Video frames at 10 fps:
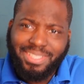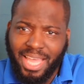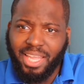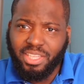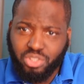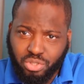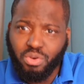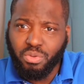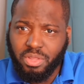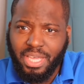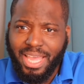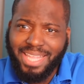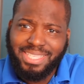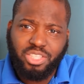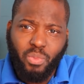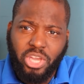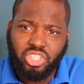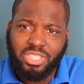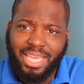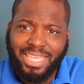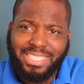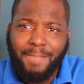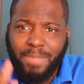telling the truth in situations like this,